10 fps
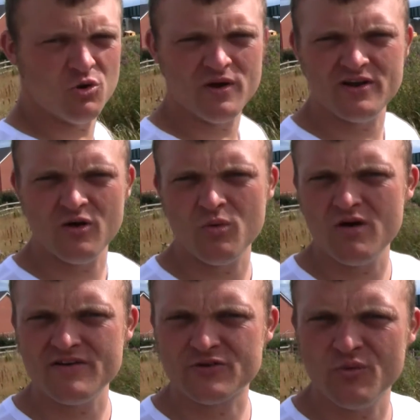going or
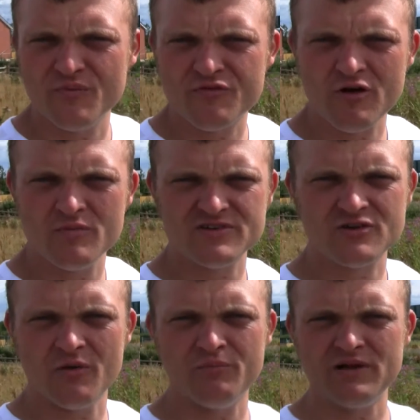where it's come from. It's
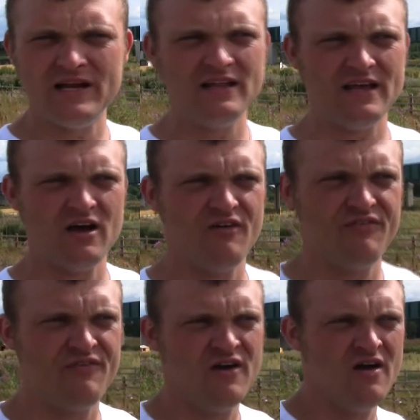completely off
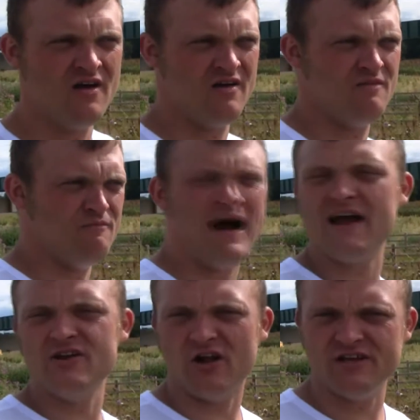
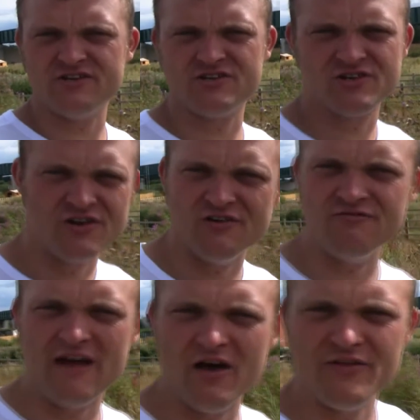my knowledge at Rail